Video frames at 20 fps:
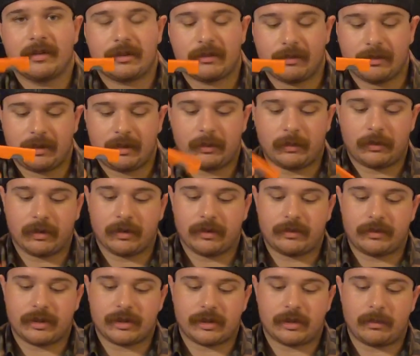It's really more
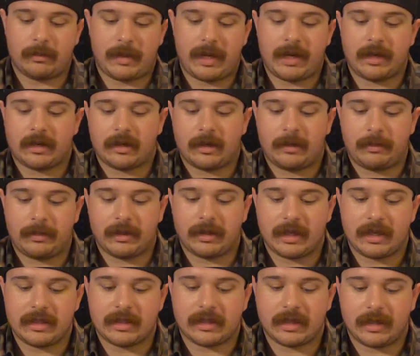of just a backup in
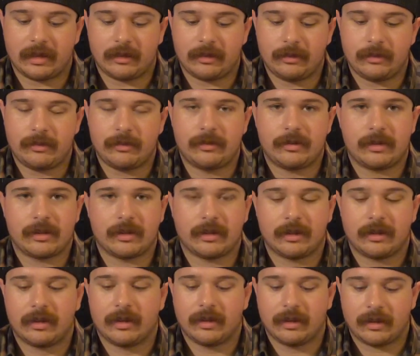case I lose
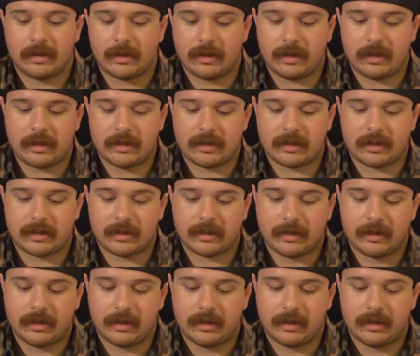this.